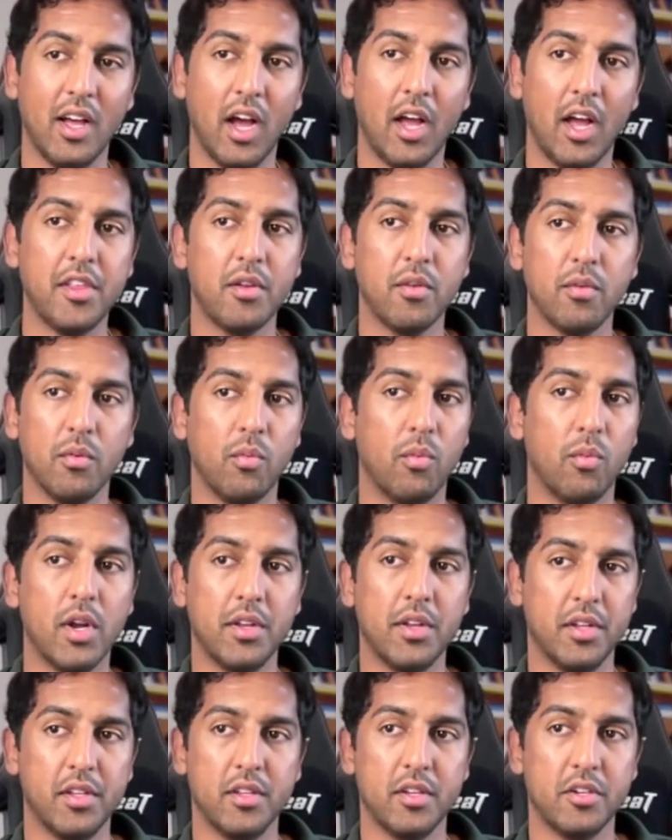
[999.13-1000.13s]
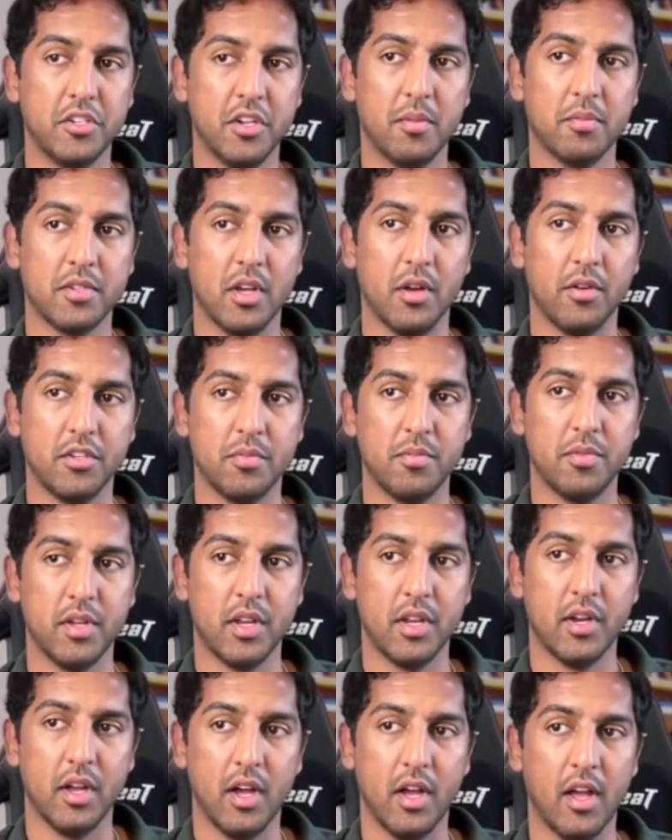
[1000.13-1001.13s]
I think one thing that jumps out to me,
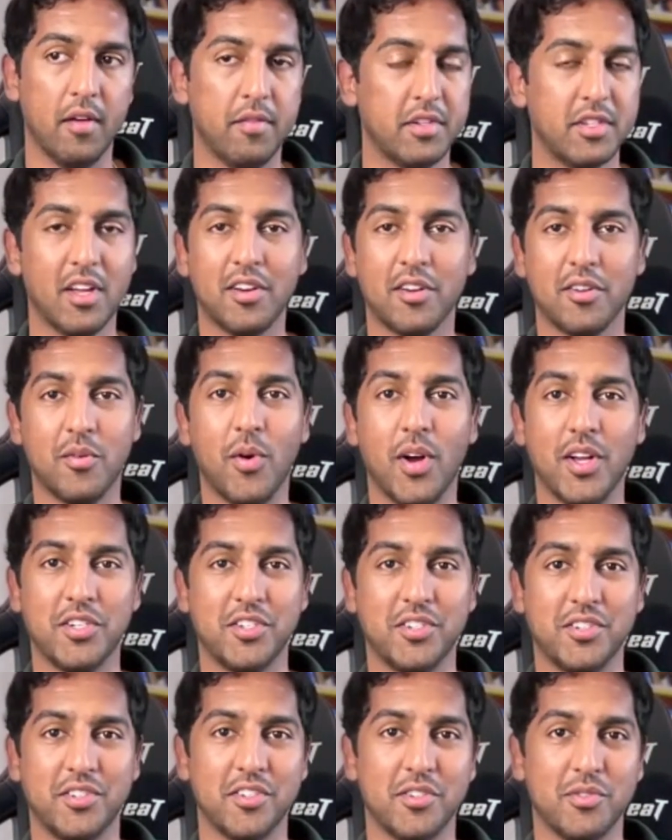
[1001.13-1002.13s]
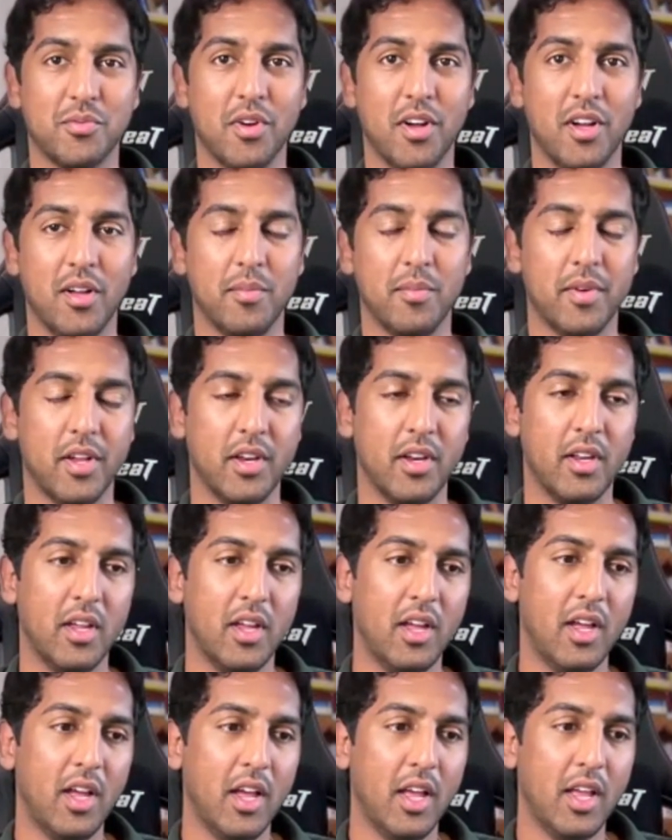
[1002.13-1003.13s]
and I have a ton of questions as well, but
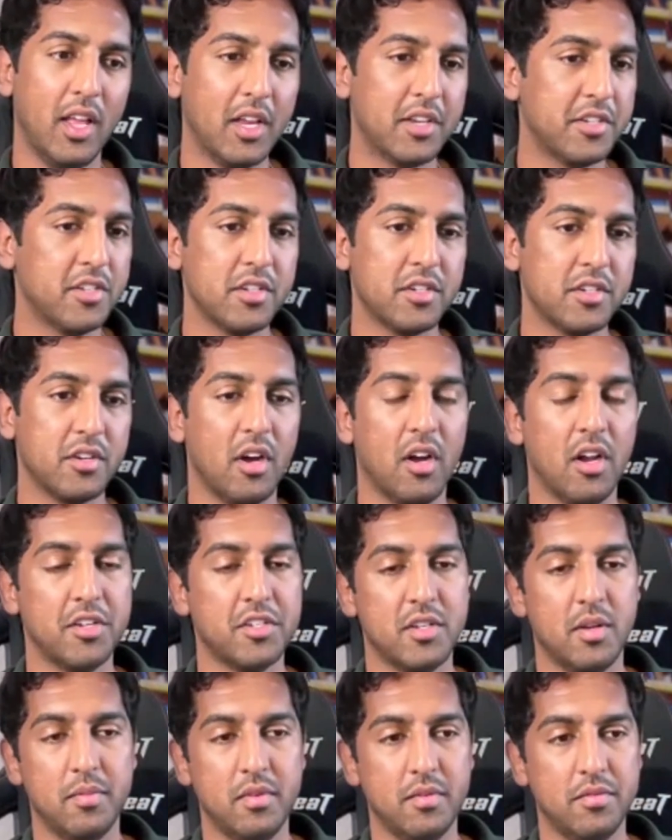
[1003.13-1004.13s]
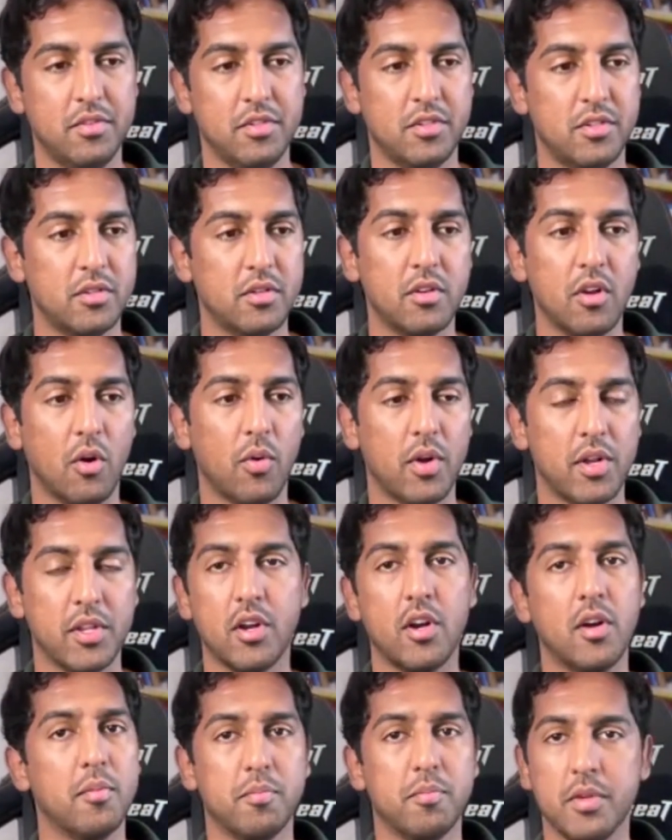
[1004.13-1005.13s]
it's this concept of just going
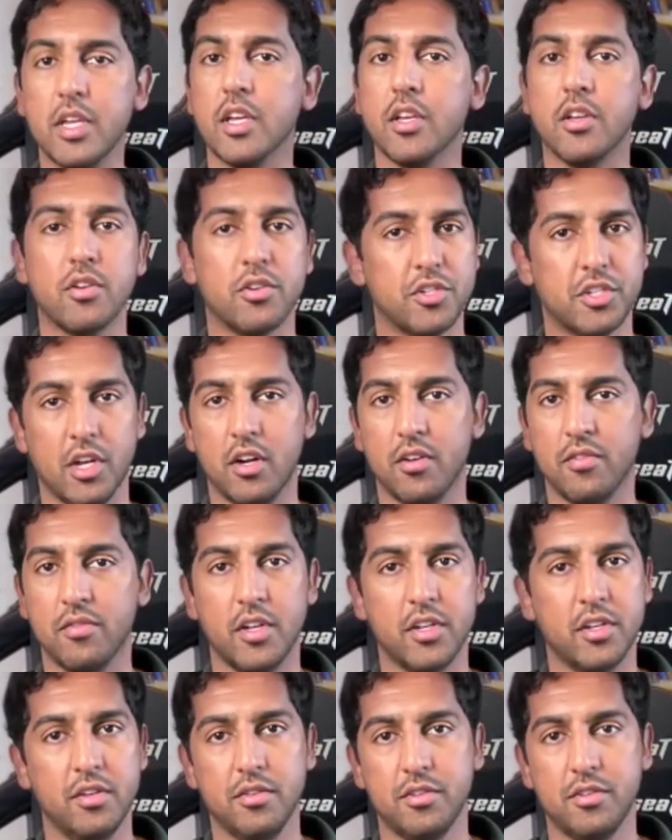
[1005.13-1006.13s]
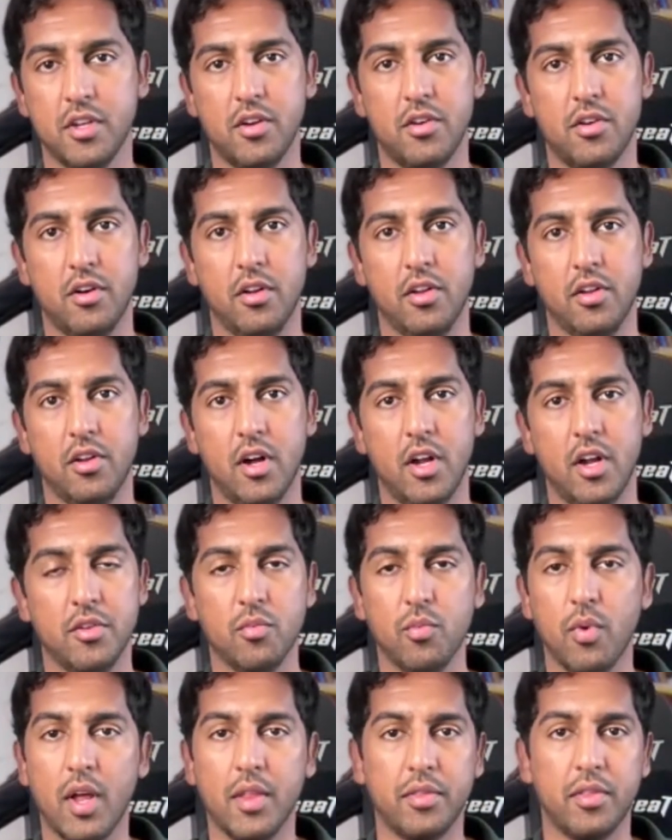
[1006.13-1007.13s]
there and being yourself, like you said early on.
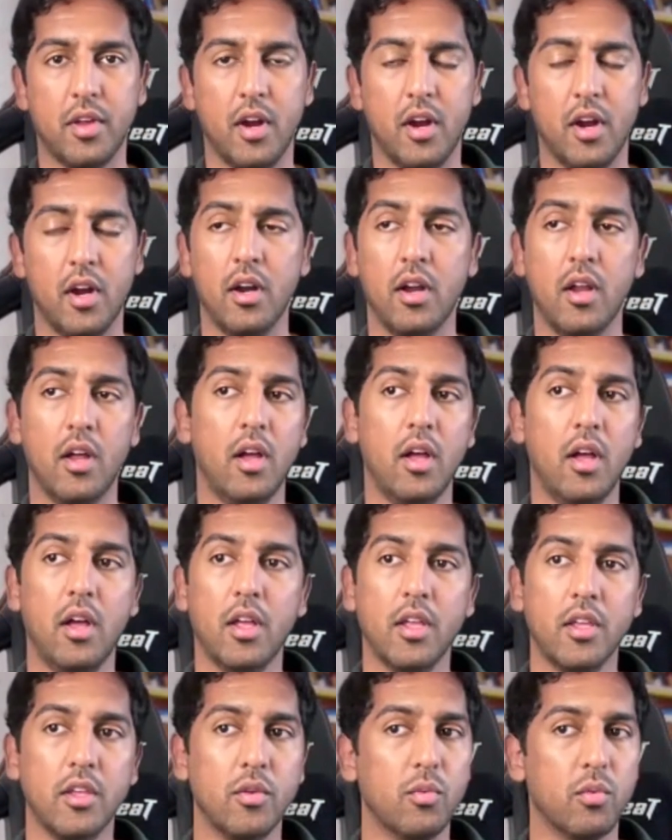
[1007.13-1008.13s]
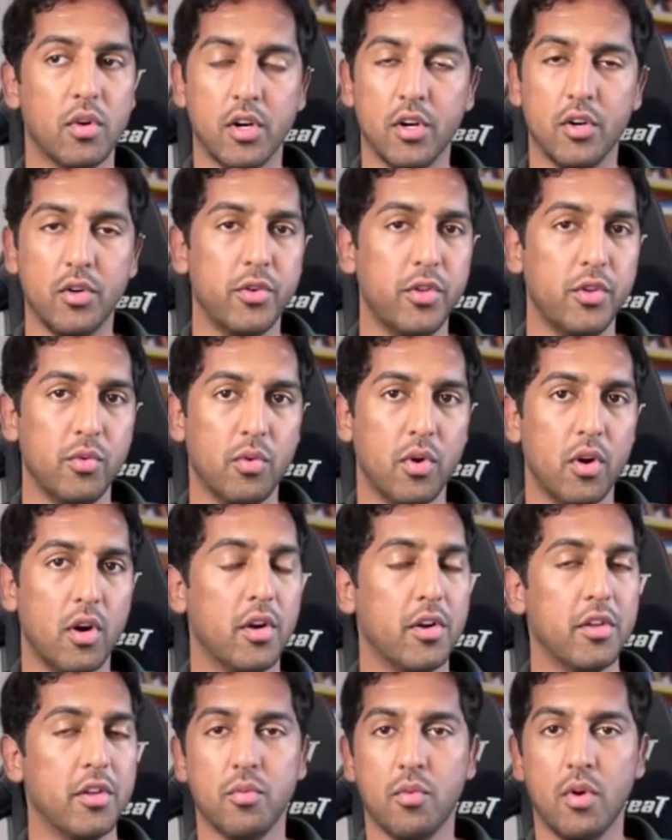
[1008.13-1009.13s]
You went there, you were who you
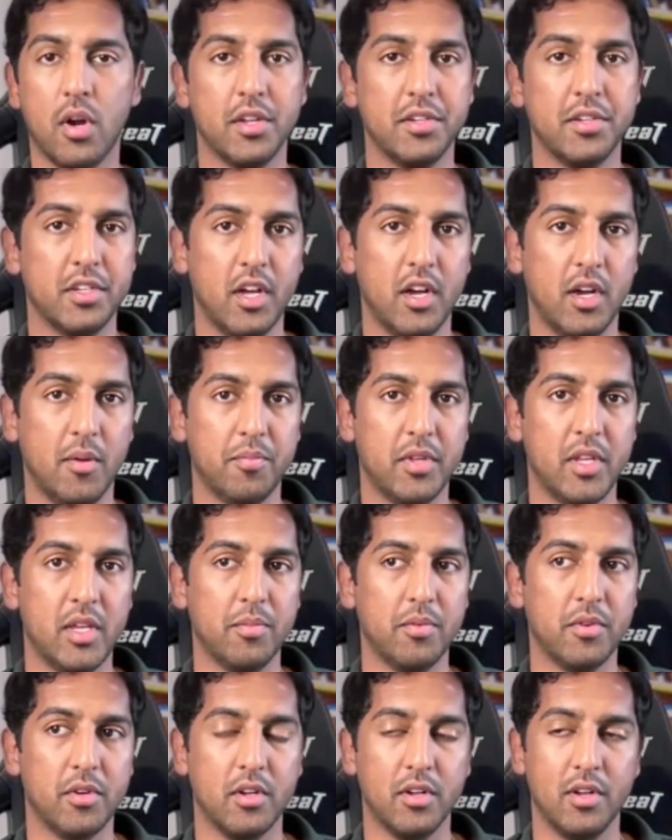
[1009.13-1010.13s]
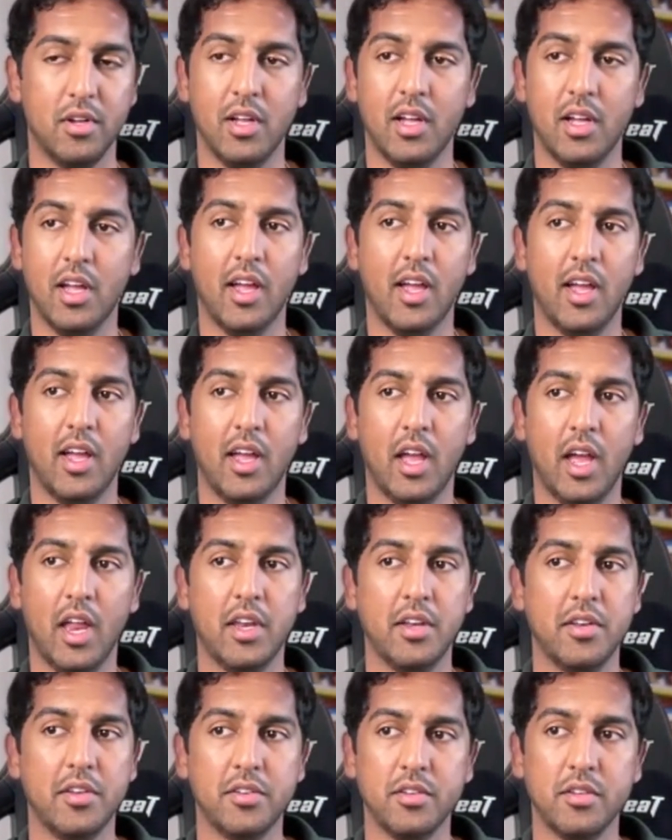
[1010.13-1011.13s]
were, you wanted to help people,
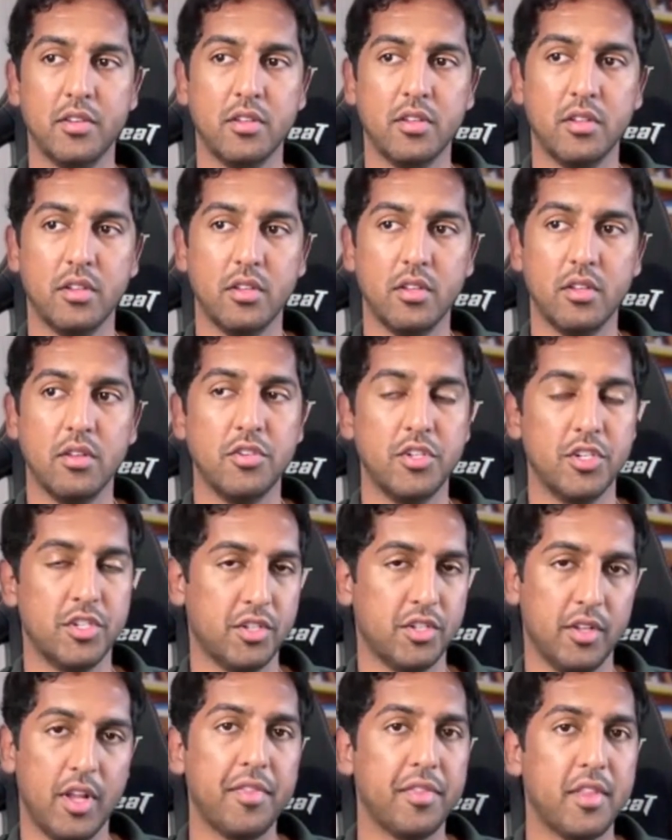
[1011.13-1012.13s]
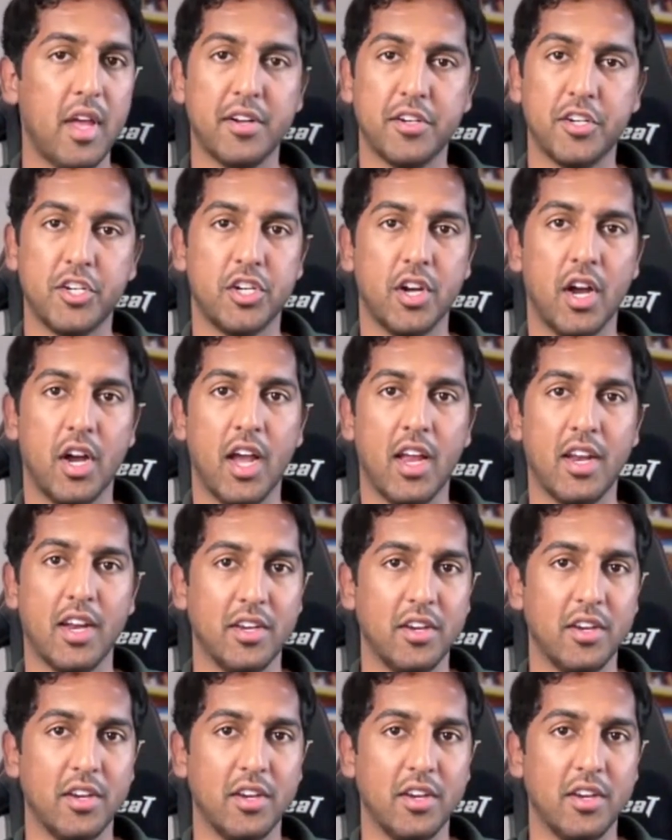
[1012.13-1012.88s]
and you just let that shine.